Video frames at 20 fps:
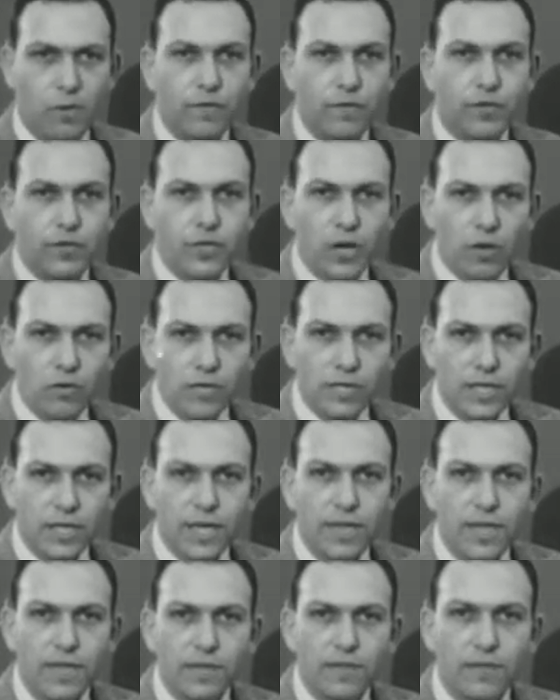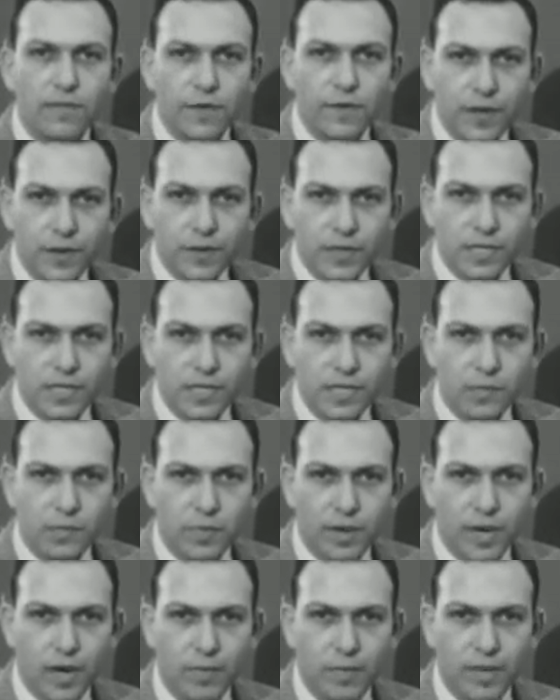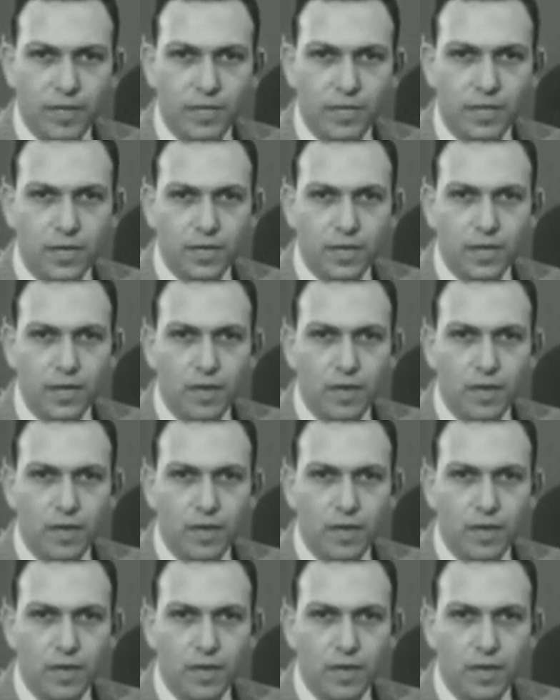We've chosen an interference experiment